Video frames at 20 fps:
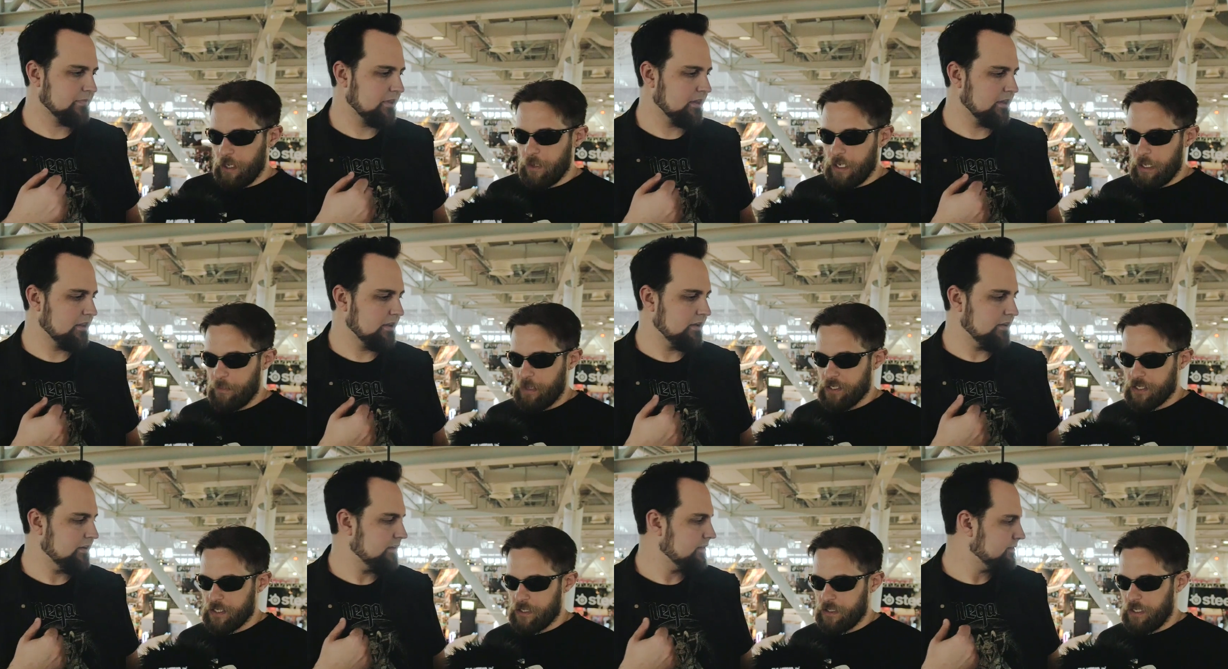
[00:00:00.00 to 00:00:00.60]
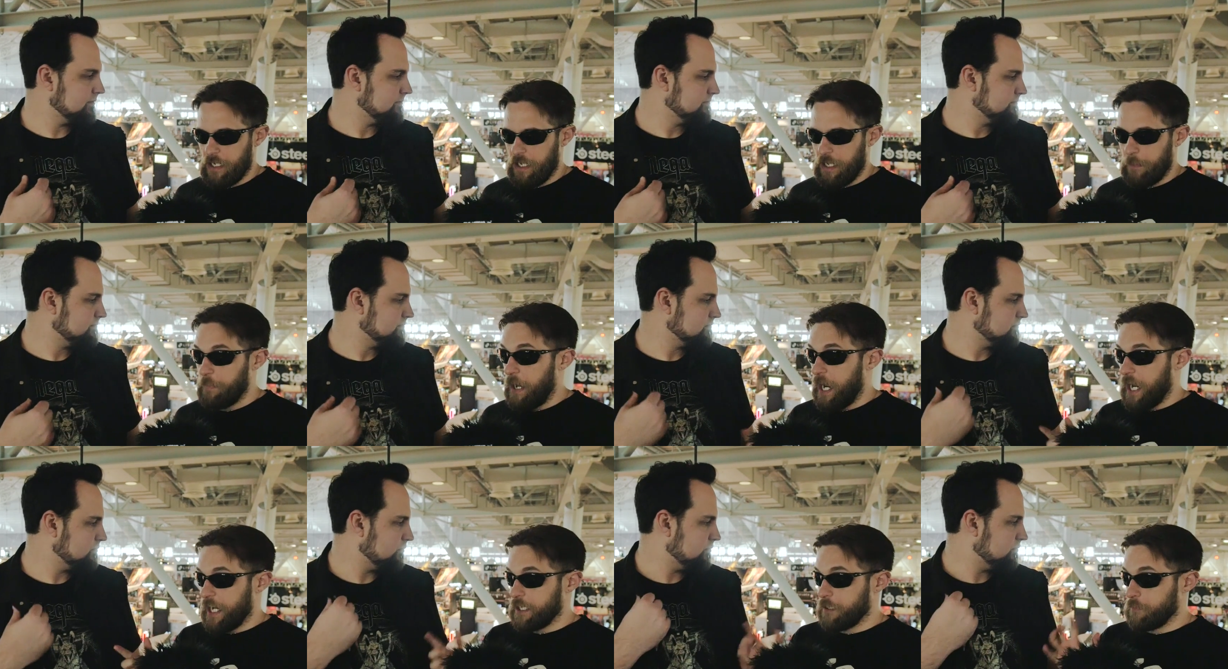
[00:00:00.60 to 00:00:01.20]
Speaker 1: I wanted to mention? Uh,
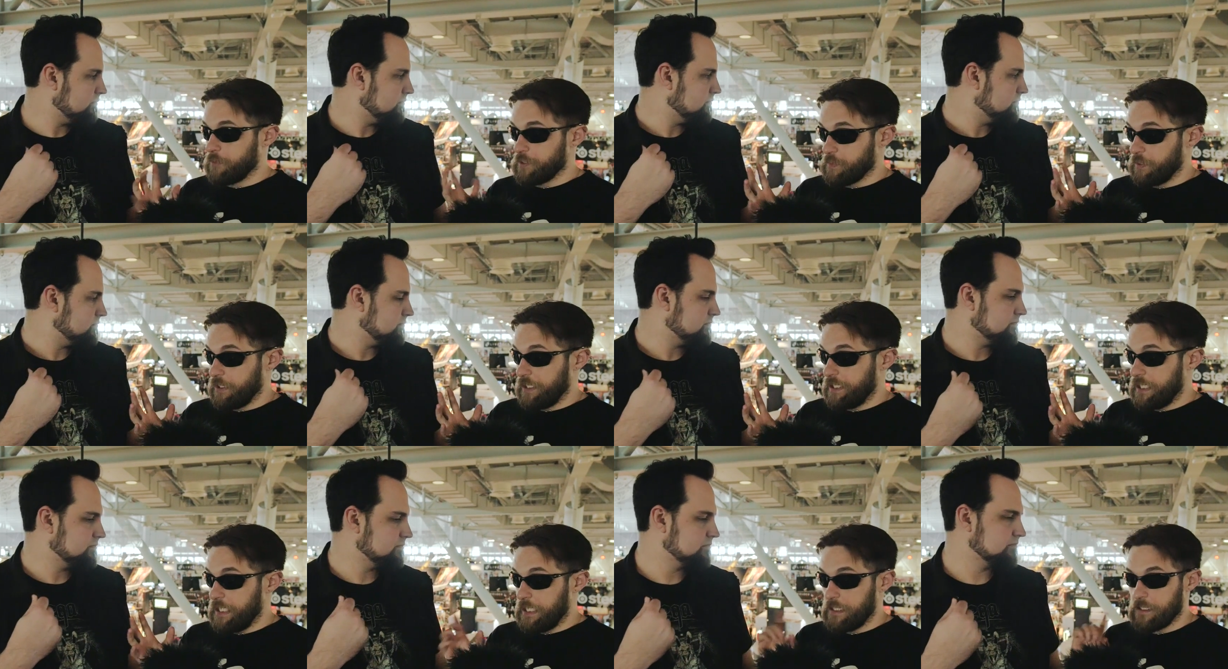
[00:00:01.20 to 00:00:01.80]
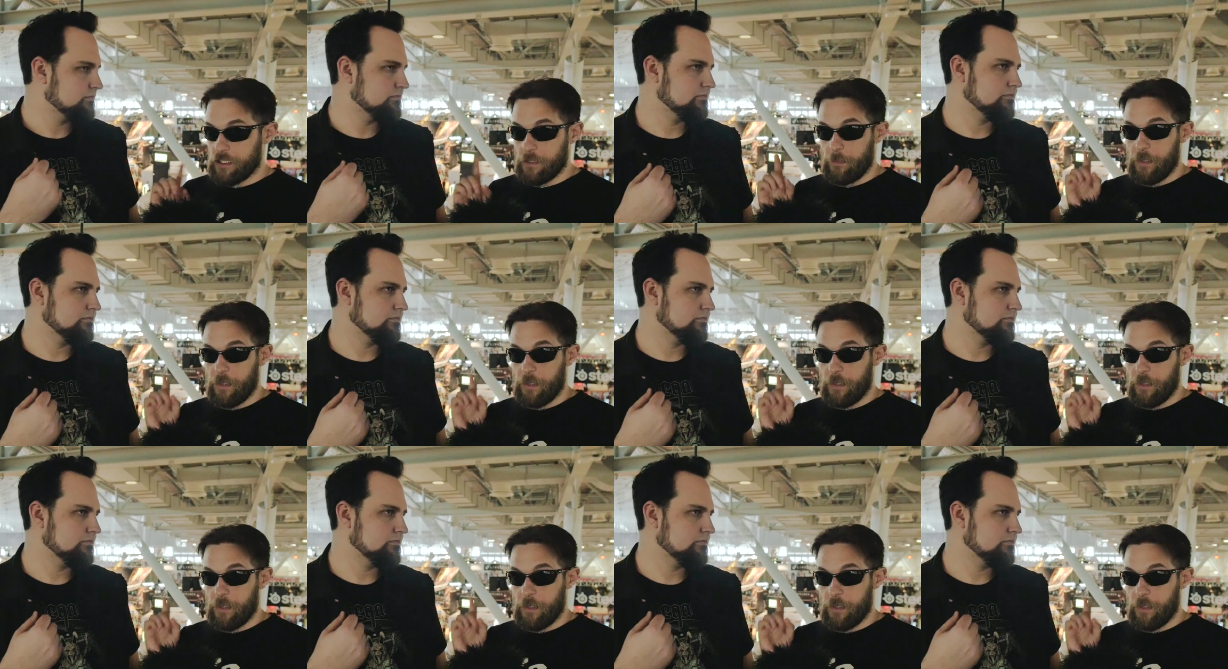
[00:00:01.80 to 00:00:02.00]
Pyre was really neat. There's